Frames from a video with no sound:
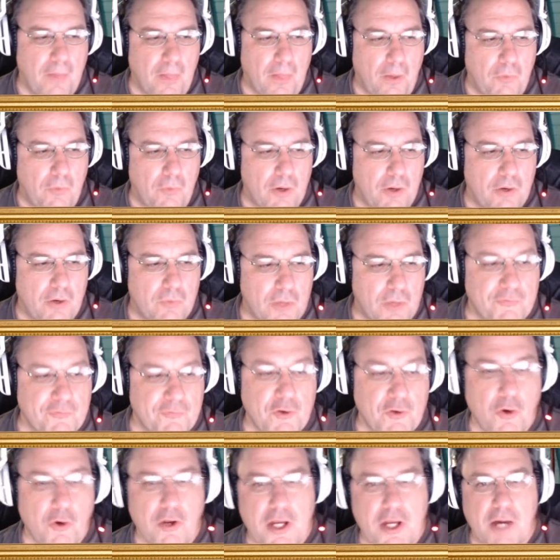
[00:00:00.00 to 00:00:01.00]
Oh well, if
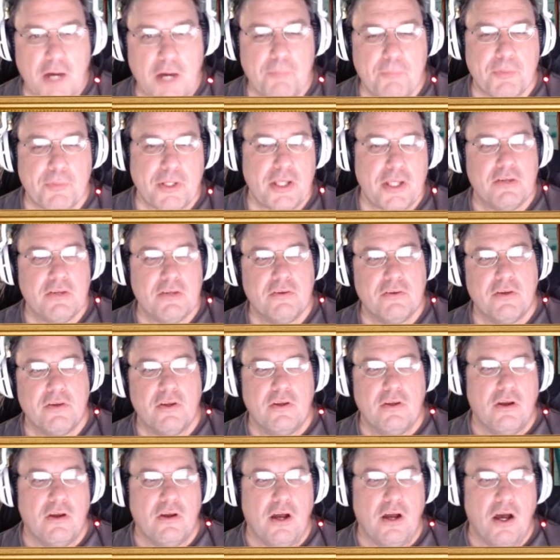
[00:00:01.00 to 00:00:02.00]
you're a company
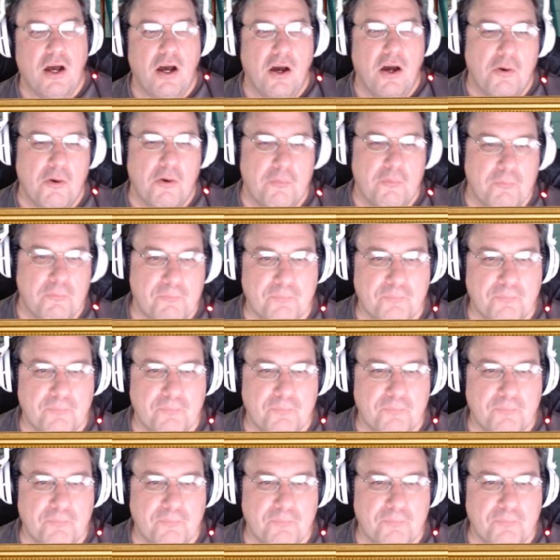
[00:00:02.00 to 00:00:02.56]
that